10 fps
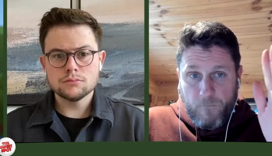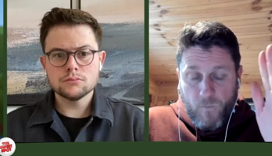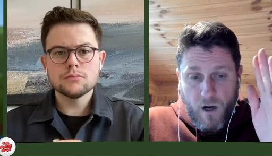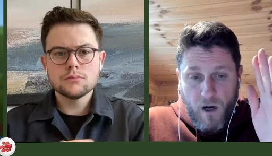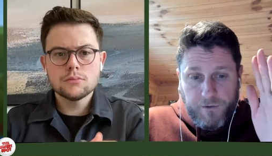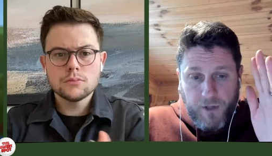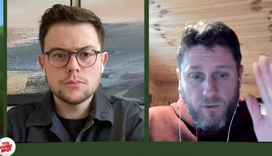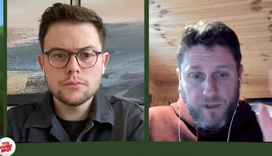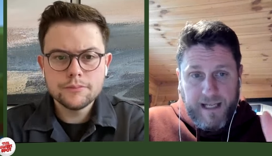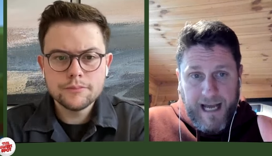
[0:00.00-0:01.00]
Speaker 1: Mm. I
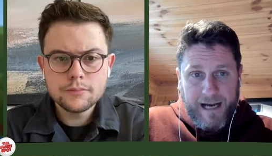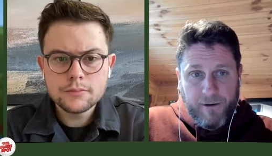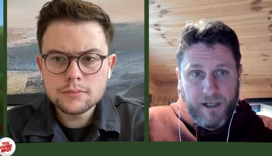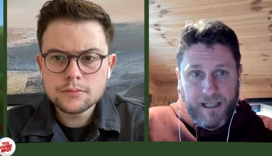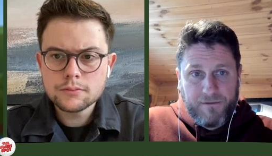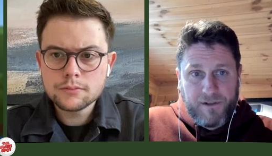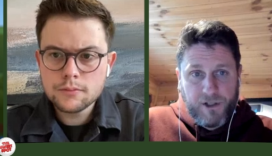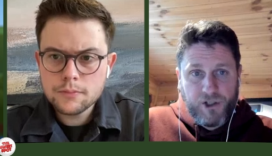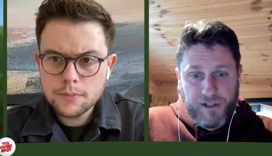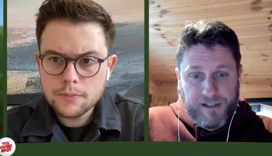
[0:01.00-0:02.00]
don't get how you can have
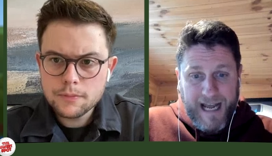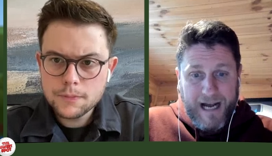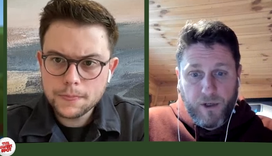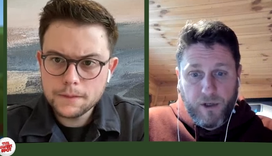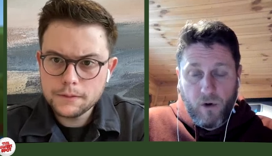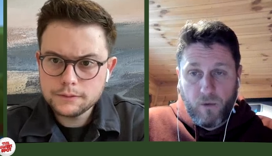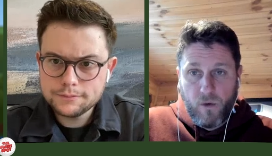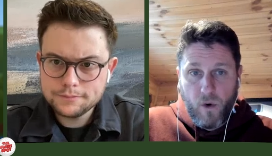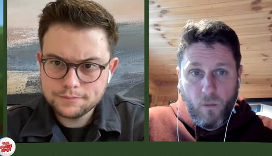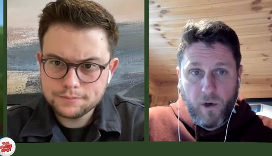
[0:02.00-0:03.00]
such a downer
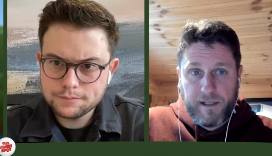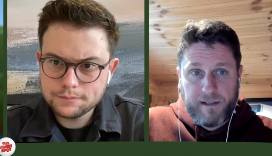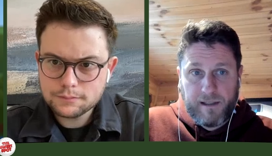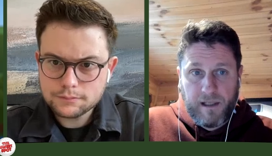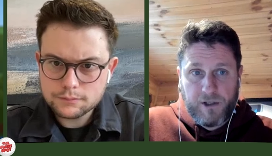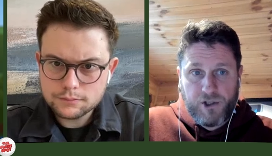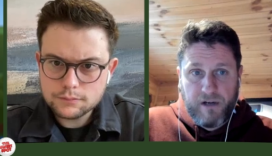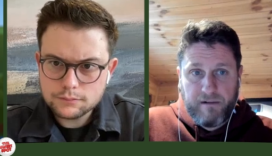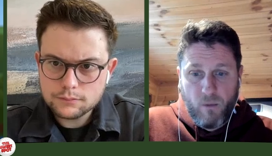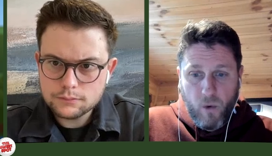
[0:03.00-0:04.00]
on on what he did
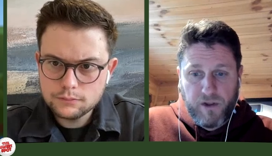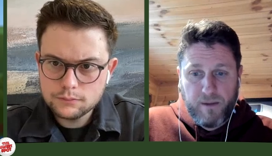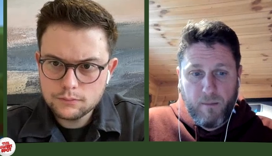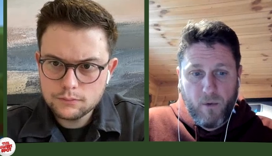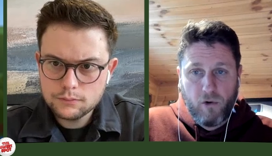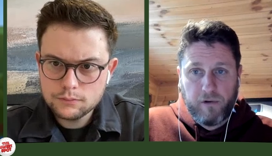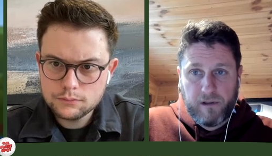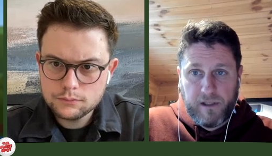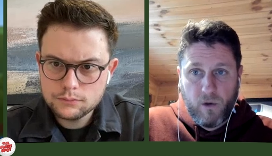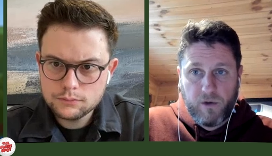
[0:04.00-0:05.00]
last year. He won the
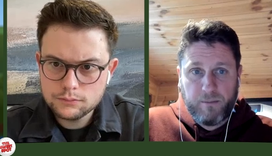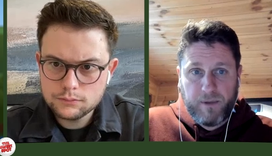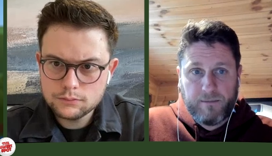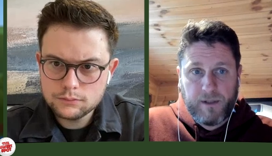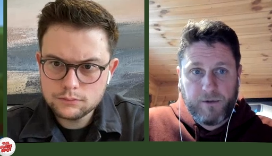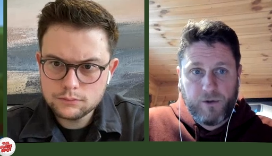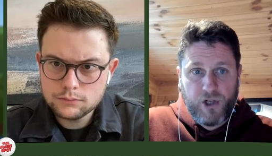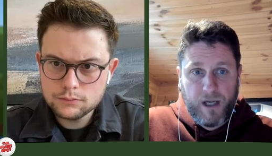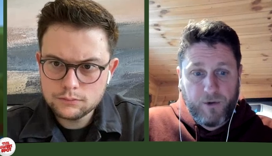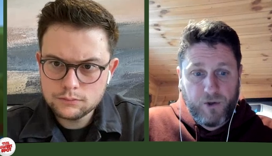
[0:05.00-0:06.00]
Memorial, he won the
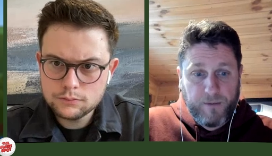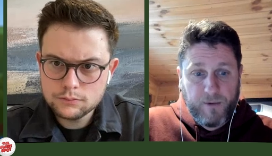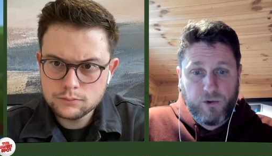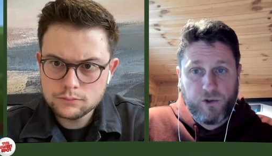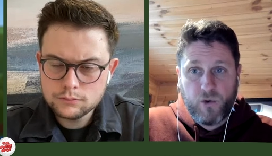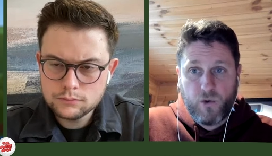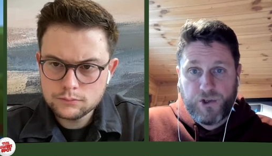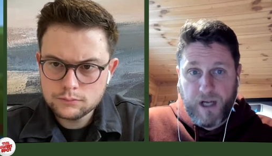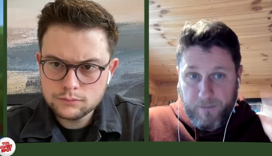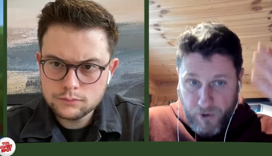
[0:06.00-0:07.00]
BMW Championship, he won the
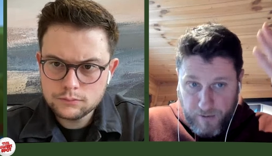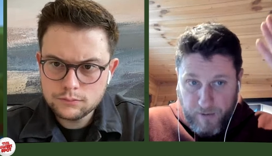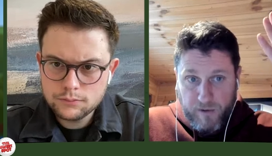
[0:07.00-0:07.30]
Tour Championship, he